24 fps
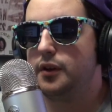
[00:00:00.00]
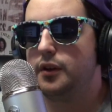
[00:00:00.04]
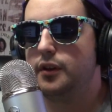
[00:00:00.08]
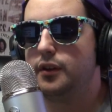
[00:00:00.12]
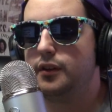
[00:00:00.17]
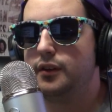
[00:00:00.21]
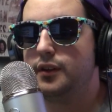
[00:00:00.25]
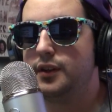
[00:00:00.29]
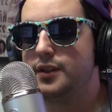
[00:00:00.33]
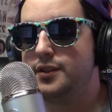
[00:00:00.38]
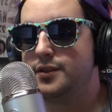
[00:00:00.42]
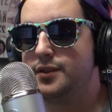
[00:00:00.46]

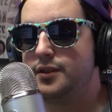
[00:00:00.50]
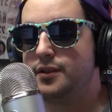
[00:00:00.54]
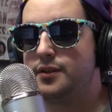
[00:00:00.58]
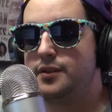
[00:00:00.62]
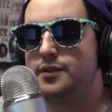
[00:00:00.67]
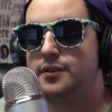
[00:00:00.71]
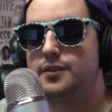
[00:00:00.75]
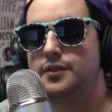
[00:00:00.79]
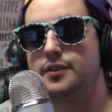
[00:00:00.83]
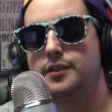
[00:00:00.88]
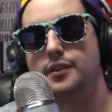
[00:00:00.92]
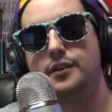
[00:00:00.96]

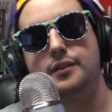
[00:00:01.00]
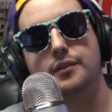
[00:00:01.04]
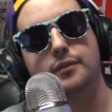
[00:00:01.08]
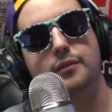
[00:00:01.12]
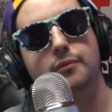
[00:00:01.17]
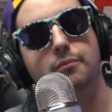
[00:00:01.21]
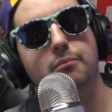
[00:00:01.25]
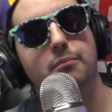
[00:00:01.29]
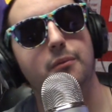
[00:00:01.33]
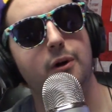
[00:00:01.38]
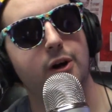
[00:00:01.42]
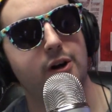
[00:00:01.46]
Lizards
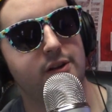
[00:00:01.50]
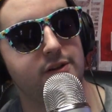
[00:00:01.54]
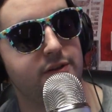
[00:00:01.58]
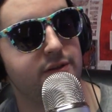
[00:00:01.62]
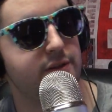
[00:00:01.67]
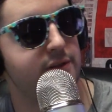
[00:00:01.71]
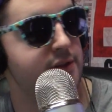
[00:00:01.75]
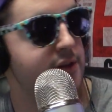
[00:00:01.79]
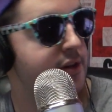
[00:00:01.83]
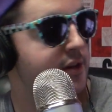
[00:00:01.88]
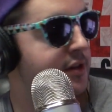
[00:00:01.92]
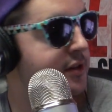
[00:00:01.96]

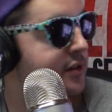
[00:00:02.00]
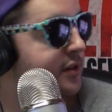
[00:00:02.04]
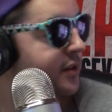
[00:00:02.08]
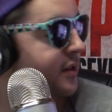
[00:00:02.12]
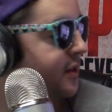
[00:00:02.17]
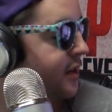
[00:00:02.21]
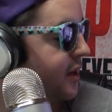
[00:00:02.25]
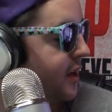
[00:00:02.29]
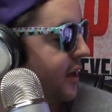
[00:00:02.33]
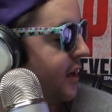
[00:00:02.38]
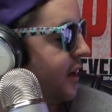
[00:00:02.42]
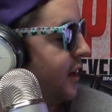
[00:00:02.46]
monsters.
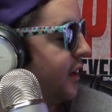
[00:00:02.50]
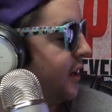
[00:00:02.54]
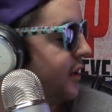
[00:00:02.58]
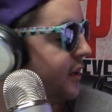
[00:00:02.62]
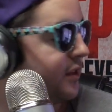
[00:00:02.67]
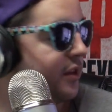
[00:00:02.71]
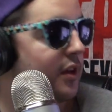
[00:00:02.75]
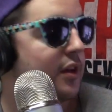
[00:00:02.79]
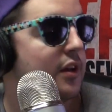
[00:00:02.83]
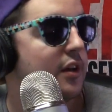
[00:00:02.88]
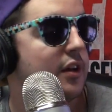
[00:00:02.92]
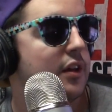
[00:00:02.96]

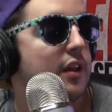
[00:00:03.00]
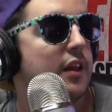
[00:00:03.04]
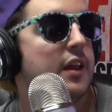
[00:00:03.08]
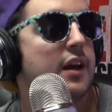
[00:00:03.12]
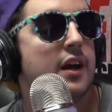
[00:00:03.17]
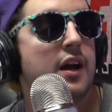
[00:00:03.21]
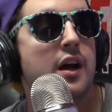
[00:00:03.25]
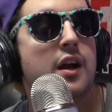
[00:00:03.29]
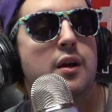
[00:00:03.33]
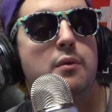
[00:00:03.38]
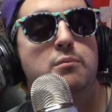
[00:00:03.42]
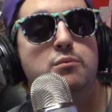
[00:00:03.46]
They
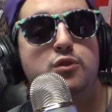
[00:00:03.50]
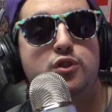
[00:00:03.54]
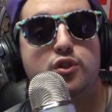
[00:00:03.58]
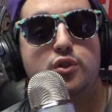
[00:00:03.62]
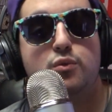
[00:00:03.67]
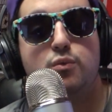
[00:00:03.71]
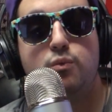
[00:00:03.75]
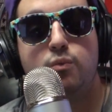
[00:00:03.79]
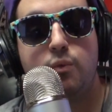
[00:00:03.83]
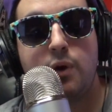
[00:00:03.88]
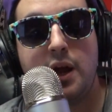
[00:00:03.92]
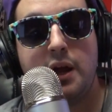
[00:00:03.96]
got them
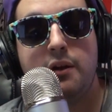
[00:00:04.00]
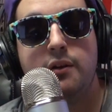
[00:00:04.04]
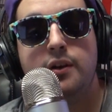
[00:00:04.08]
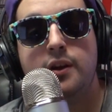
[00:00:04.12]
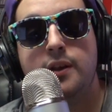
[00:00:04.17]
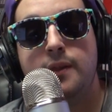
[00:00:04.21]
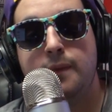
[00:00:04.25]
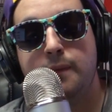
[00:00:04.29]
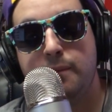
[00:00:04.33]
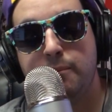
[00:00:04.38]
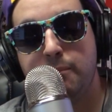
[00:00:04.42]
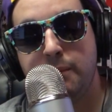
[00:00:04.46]

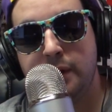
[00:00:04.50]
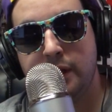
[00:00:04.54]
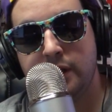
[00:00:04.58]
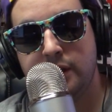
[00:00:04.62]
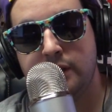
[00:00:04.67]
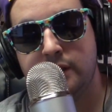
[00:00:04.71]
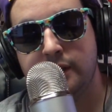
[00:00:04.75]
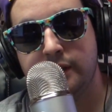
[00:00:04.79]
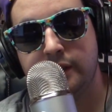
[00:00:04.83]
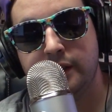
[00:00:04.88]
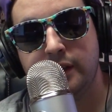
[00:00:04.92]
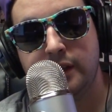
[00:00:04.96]
surrounding the
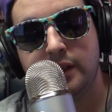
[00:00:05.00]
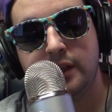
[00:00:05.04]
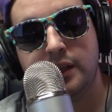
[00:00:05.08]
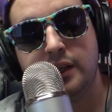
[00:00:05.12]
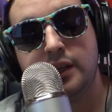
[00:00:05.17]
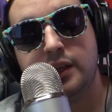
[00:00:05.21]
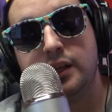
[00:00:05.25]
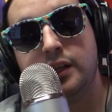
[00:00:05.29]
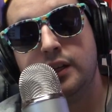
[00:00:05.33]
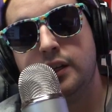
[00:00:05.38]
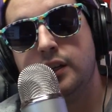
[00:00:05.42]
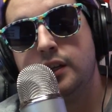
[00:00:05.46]
building.
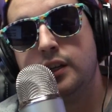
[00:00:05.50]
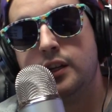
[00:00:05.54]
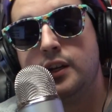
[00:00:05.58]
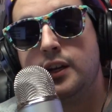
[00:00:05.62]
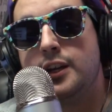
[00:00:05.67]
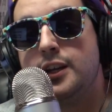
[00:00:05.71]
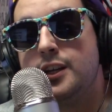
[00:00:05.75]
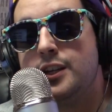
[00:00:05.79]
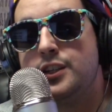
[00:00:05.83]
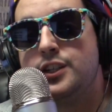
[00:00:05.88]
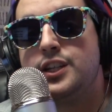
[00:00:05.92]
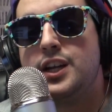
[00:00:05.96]

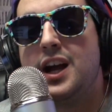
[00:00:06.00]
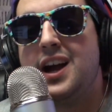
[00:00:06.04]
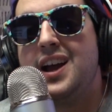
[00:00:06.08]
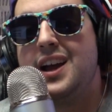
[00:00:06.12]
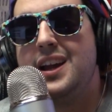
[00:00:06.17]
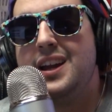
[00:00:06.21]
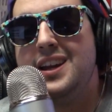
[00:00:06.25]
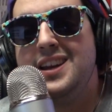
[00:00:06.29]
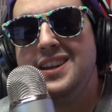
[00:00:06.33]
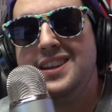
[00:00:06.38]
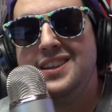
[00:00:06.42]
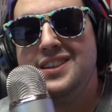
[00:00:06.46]

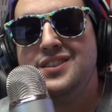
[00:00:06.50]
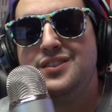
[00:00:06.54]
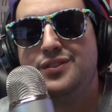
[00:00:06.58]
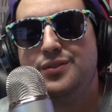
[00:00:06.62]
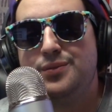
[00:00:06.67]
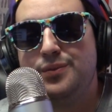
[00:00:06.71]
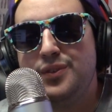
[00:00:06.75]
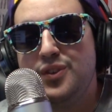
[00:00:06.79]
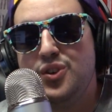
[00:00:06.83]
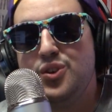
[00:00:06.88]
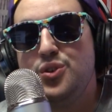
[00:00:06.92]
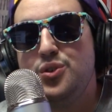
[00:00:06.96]
Chinese
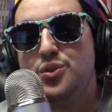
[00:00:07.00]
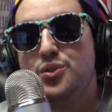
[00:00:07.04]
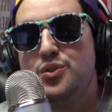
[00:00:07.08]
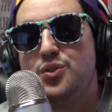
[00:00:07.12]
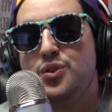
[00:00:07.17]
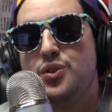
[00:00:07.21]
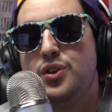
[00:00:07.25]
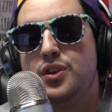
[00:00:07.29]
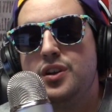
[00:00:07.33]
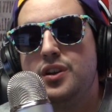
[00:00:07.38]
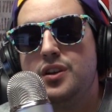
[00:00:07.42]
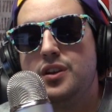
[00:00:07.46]

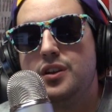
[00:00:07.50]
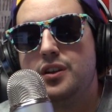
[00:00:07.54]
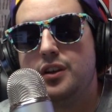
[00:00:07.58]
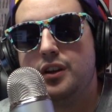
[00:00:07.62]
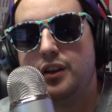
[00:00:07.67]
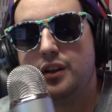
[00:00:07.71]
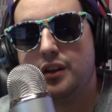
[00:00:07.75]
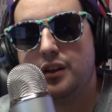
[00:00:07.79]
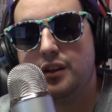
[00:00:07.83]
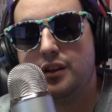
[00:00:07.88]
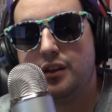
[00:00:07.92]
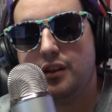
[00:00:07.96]
food
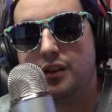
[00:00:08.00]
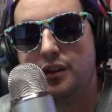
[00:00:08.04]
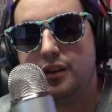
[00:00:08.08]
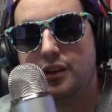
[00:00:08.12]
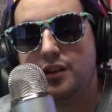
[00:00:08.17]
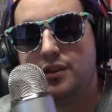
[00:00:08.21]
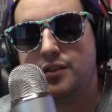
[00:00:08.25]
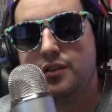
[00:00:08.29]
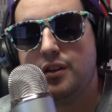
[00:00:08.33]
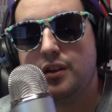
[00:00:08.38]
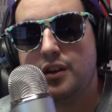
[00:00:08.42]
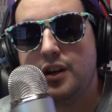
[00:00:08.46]

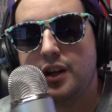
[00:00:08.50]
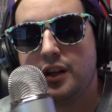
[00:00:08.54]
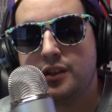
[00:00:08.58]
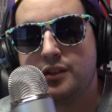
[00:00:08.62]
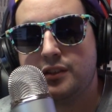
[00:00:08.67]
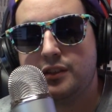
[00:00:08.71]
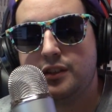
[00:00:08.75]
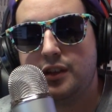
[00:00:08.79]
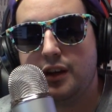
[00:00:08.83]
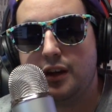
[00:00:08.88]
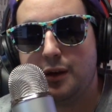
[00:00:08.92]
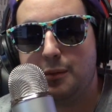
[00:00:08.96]
is our
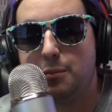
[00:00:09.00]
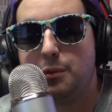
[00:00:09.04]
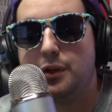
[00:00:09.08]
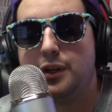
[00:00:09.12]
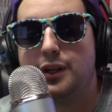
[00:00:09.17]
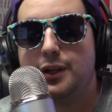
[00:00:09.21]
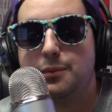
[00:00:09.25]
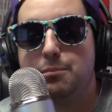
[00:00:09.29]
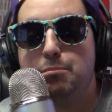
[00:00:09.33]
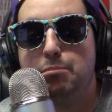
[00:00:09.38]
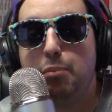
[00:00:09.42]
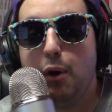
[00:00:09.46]
next topic.
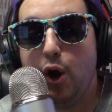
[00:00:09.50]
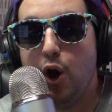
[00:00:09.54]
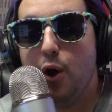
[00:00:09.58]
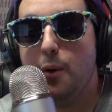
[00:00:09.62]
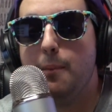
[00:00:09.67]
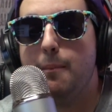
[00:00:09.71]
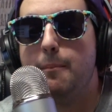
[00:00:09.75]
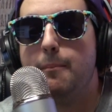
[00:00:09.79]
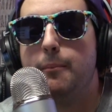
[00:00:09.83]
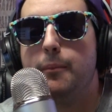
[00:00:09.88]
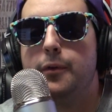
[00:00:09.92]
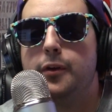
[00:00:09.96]

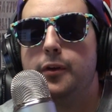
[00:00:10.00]
Boom!